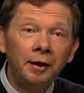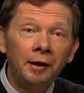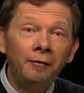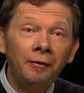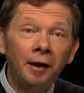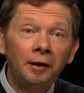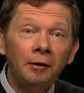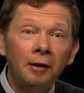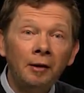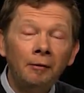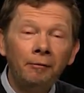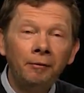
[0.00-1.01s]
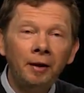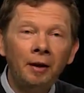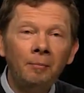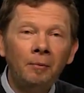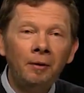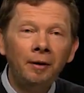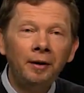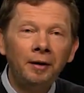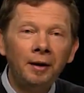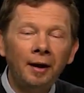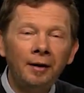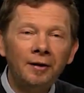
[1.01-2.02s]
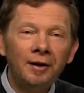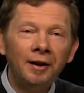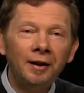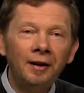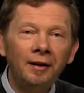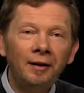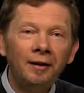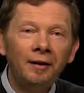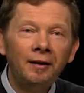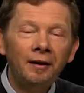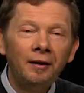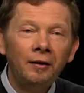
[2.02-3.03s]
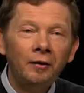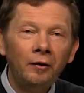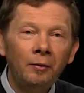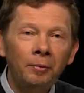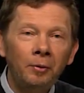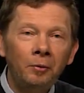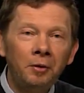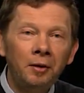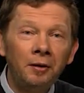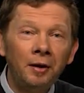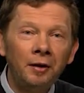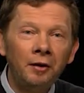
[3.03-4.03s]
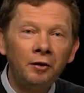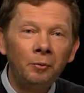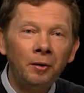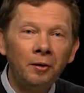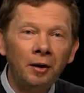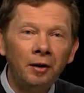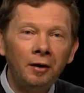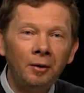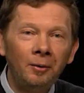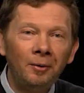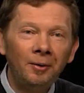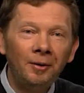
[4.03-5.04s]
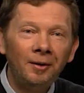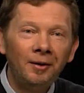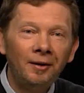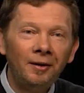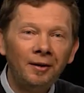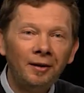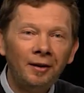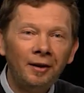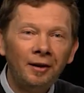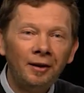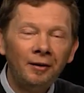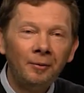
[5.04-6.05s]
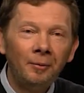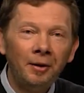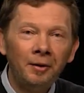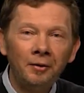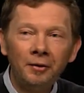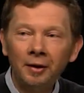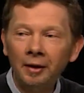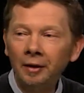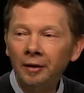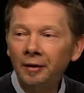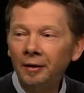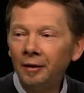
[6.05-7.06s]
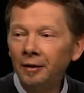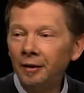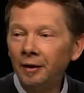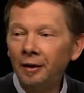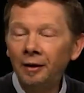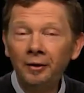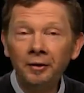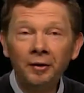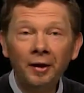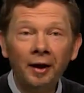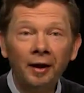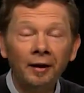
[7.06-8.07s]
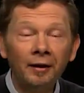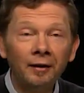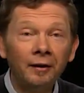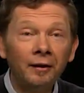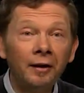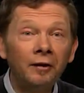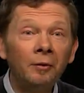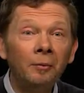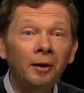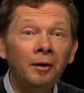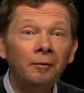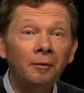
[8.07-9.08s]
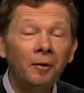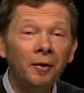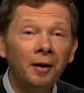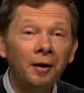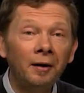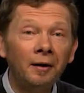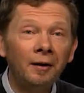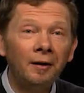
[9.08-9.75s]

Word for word: In fact, feel more intensely the beauty that is within you when you see it out there. That's a wonderful thing.